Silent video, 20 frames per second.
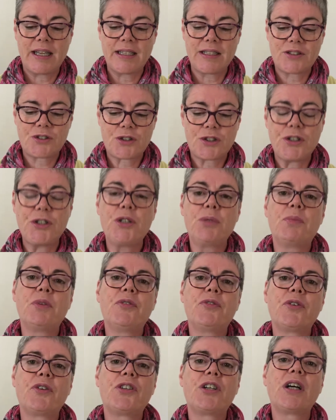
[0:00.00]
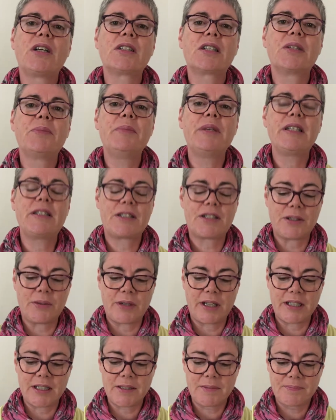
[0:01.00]
is true before I'll commit to
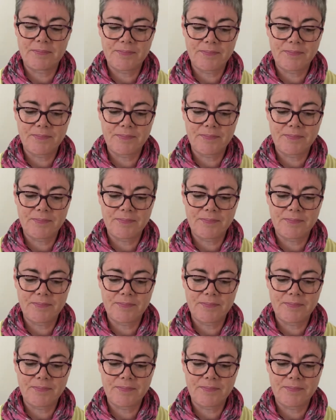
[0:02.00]
it.